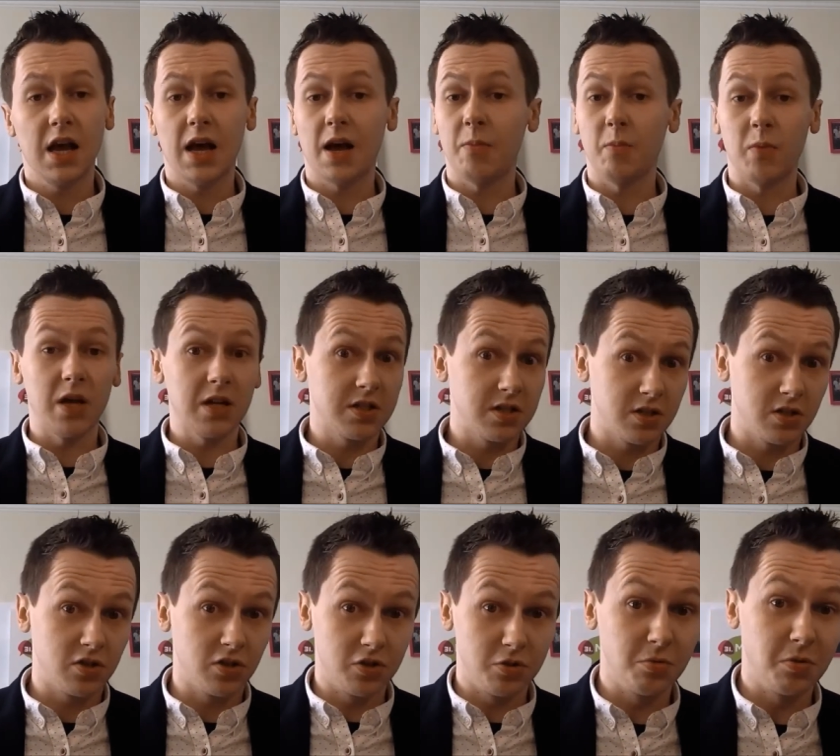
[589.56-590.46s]
and we had to
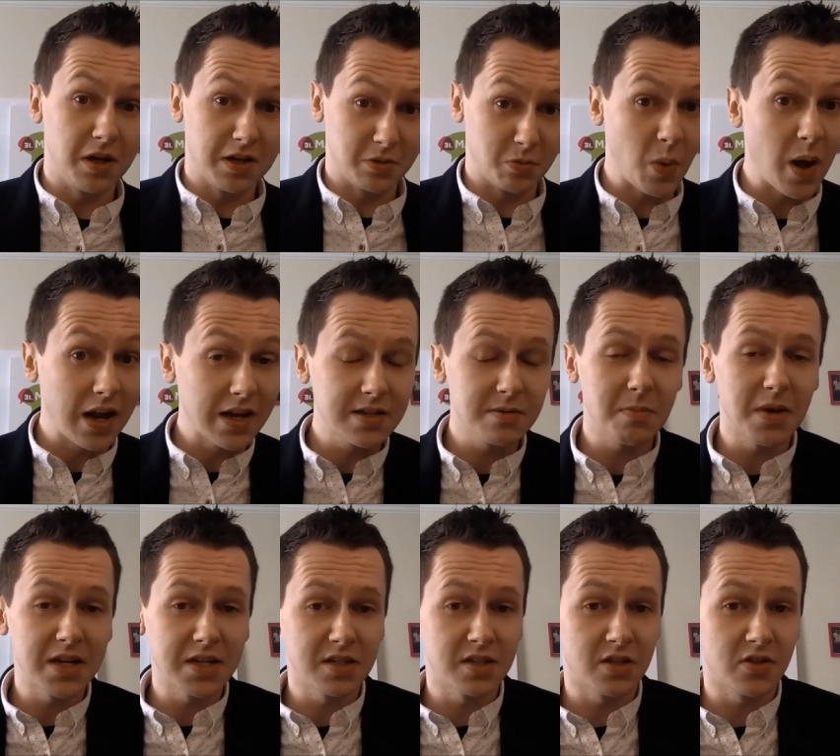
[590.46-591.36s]
do as well as
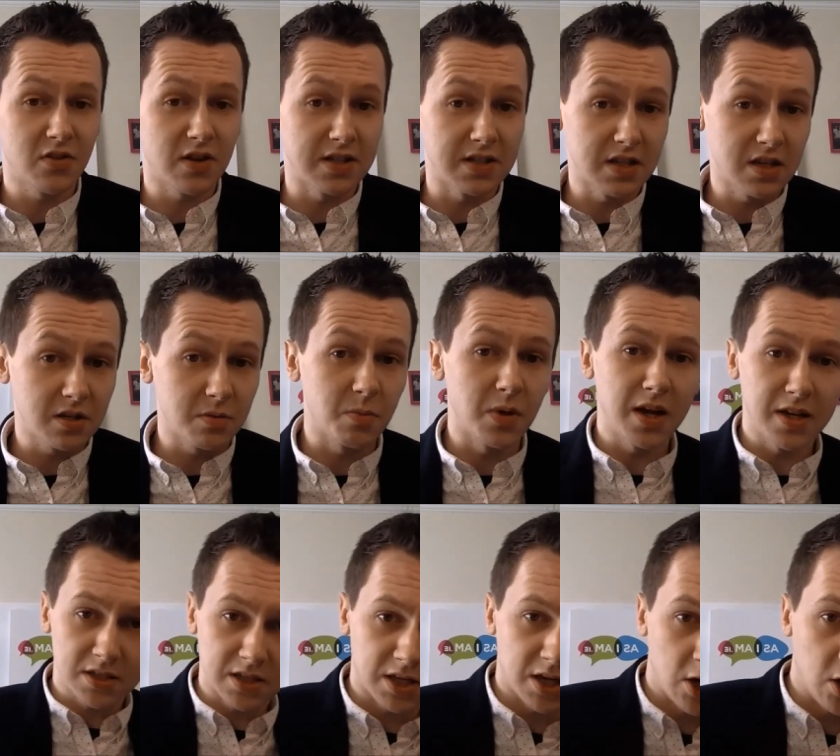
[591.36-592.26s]
manage the transition. We
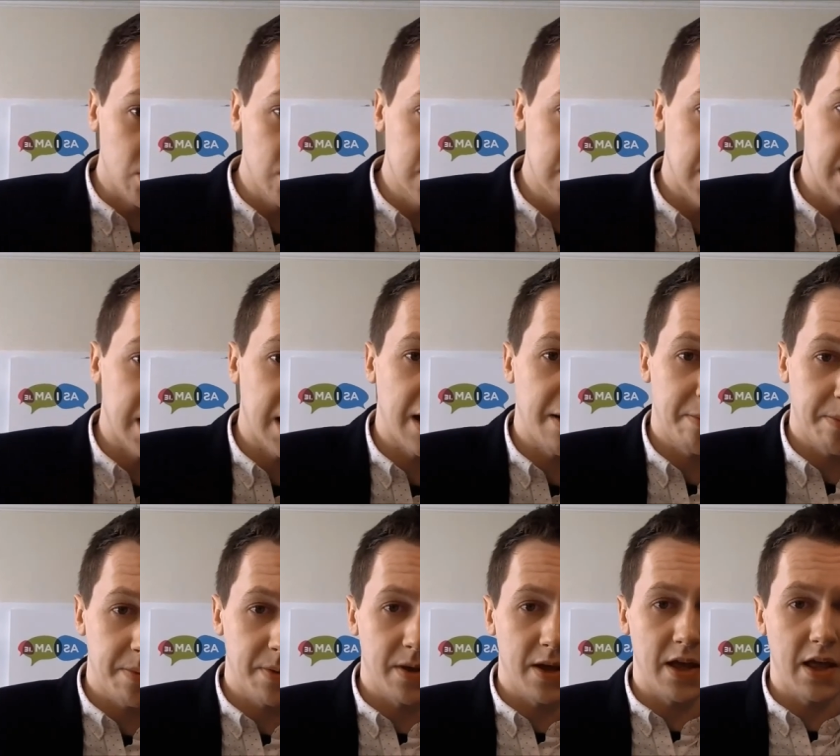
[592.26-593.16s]
had to close that gap,
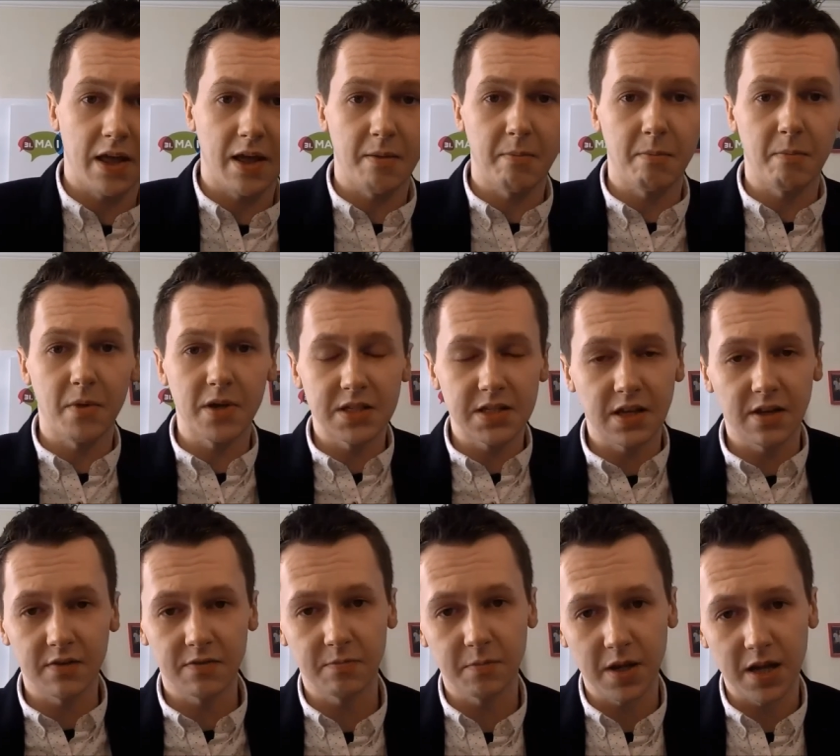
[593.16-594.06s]
um,
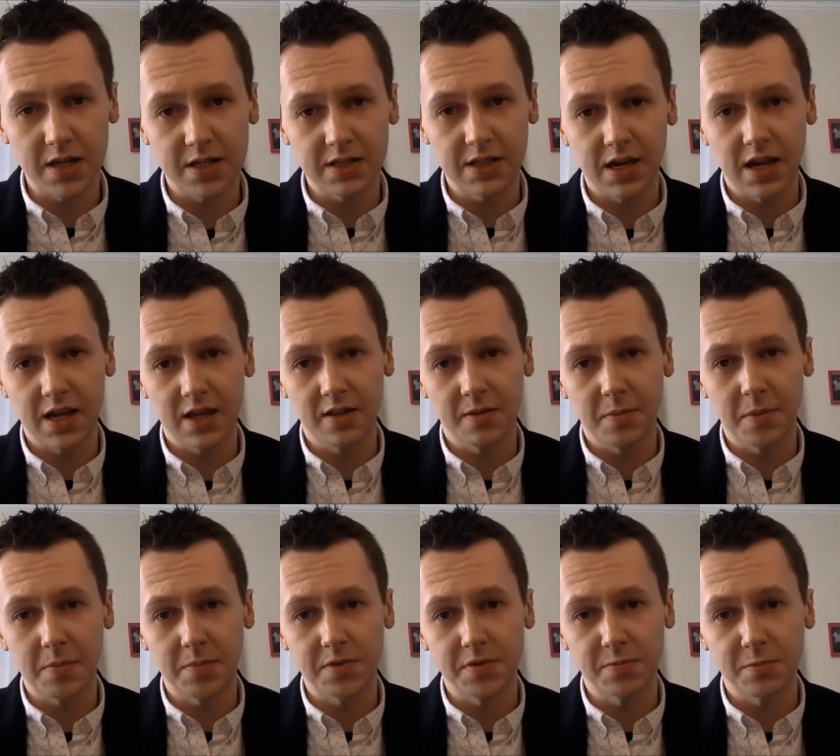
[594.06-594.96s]
myself and my SNA and the
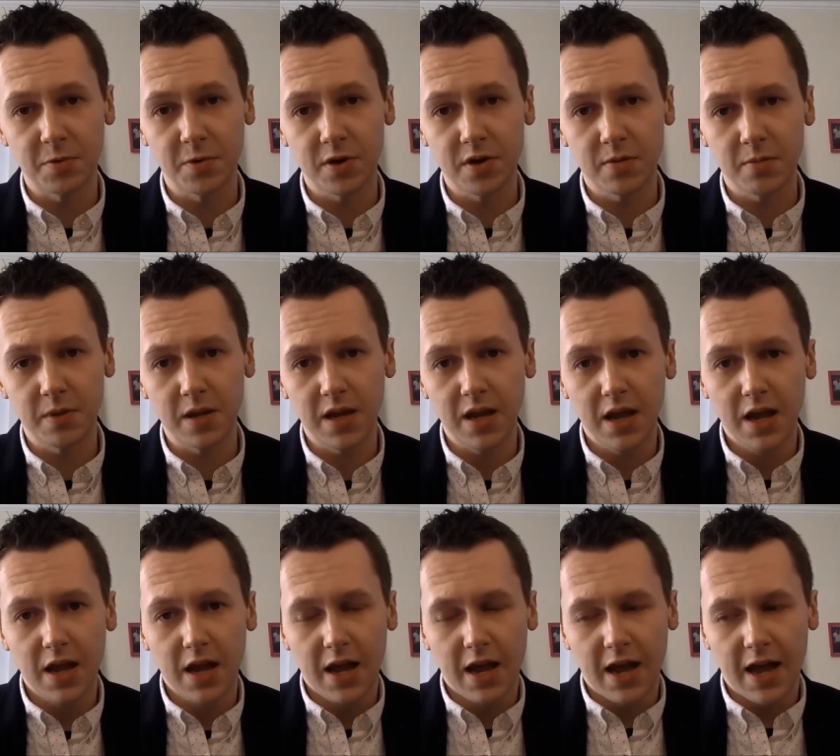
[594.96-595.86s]
people supporting me.
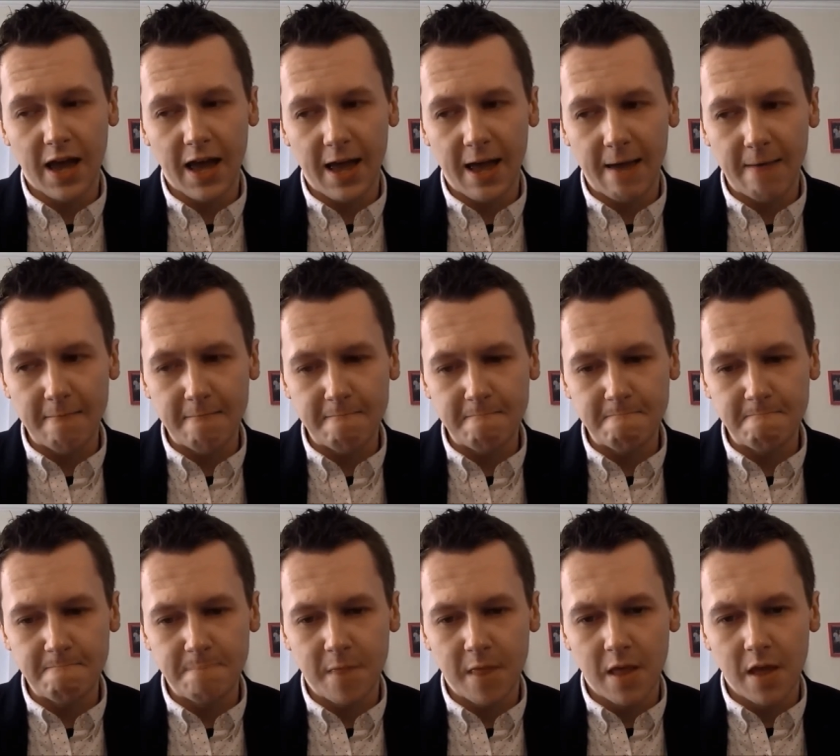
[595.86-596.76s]
Um,
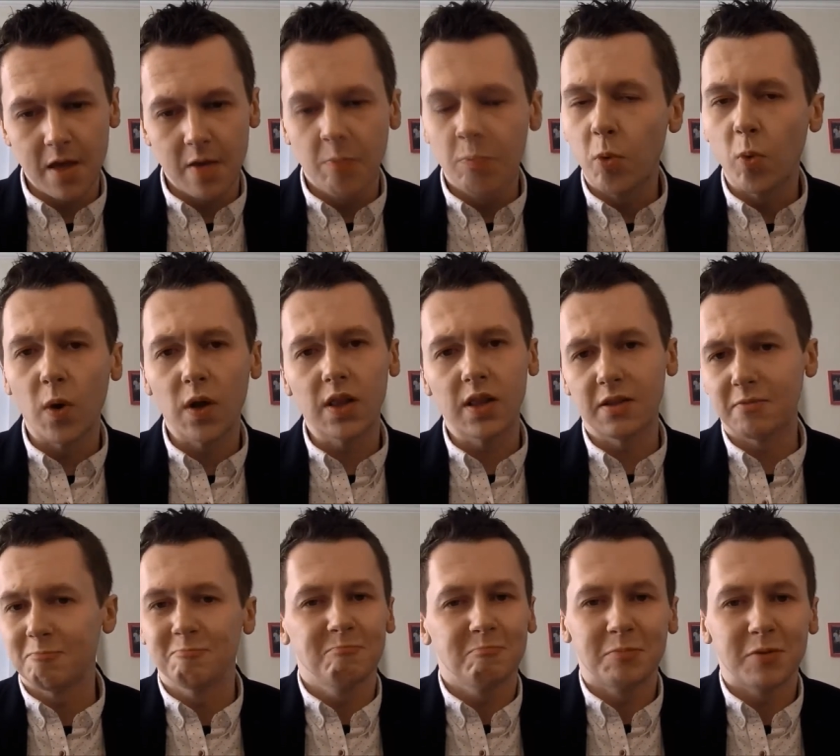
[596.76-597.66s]
but what?
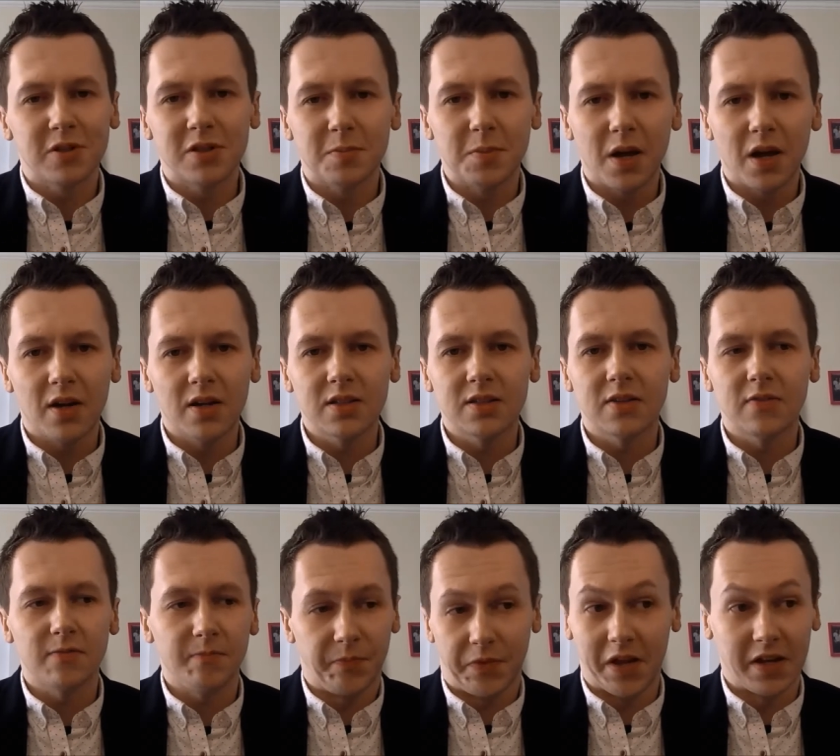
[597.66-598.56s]
But to be honest,
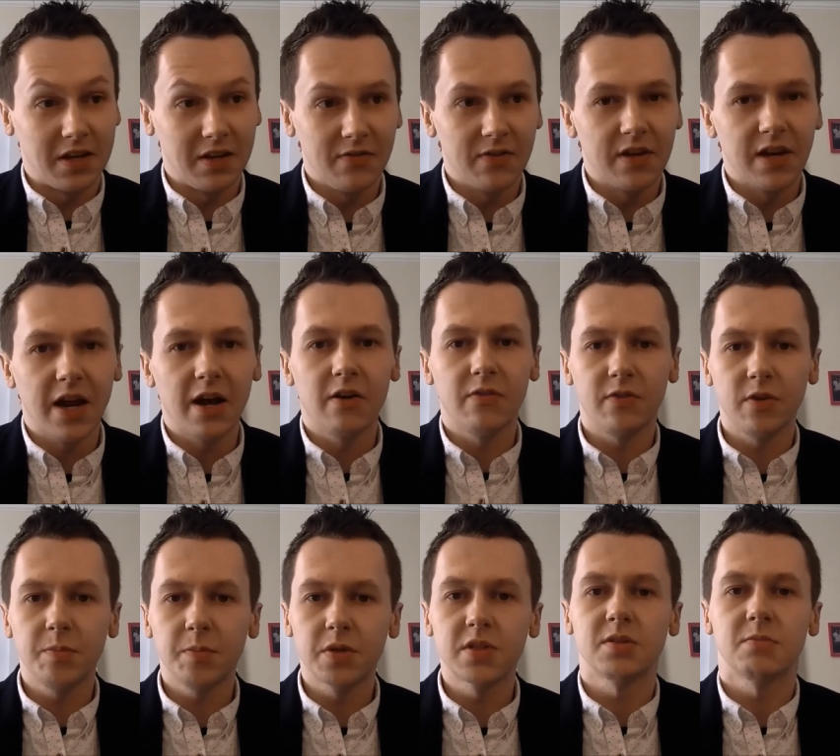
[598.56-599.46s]
if, and even now, if
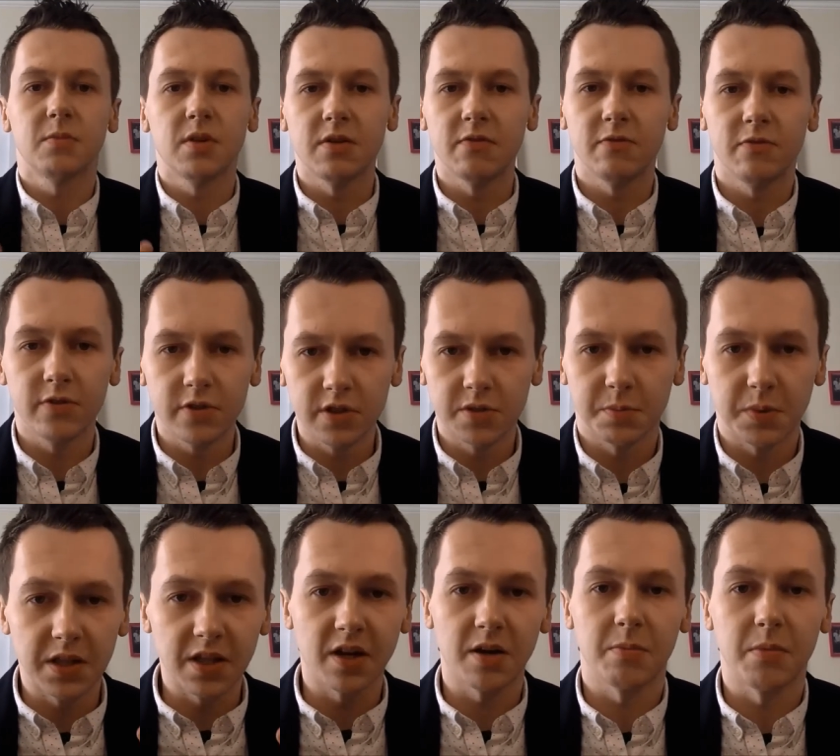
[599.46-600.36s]
you put something in front of
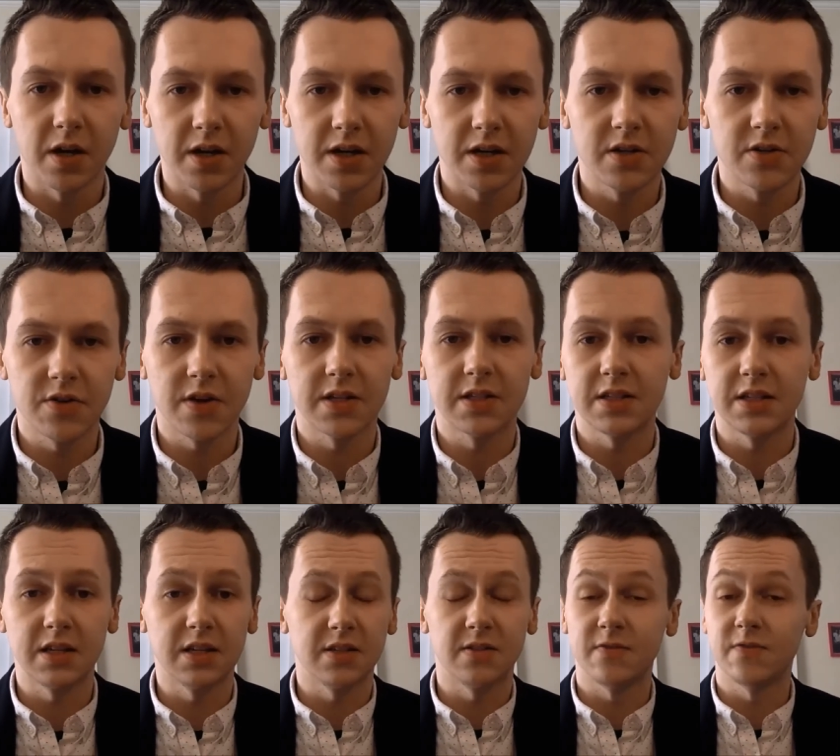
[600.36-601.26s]
me that I'm not
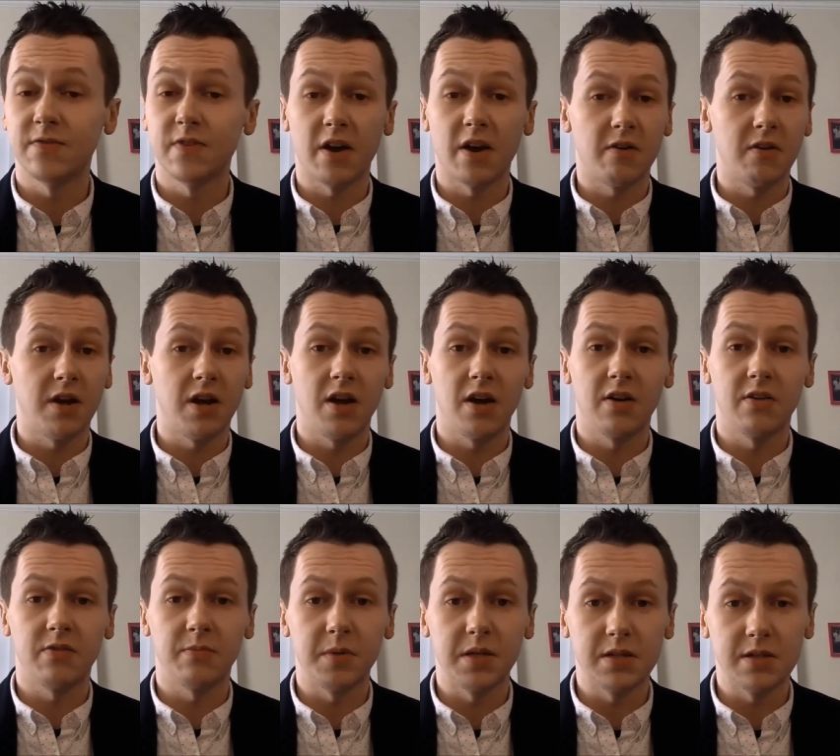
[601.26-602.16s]
interested in, it's very hard
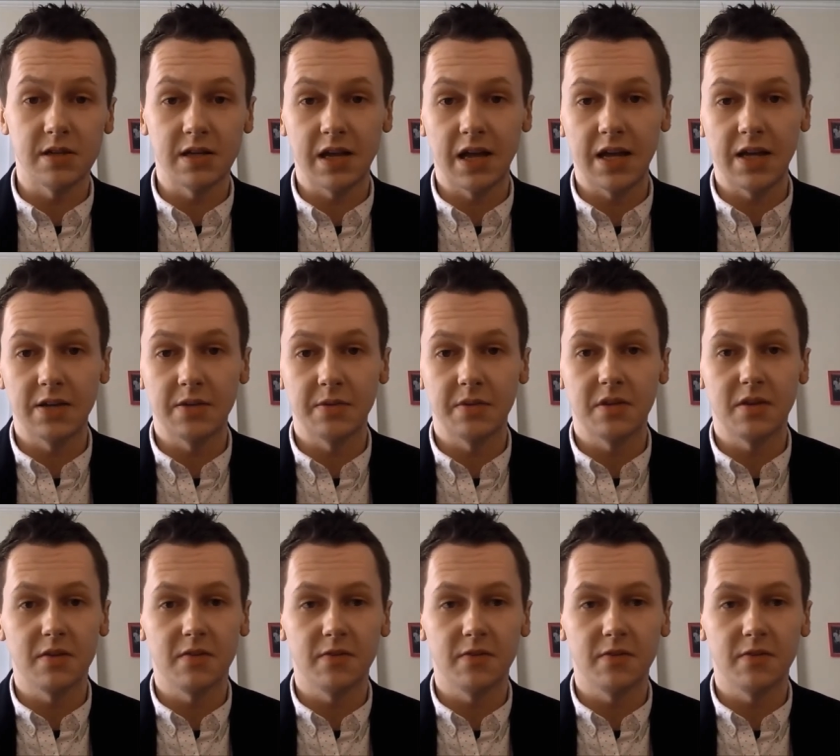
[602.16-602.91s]
for me to engage with it or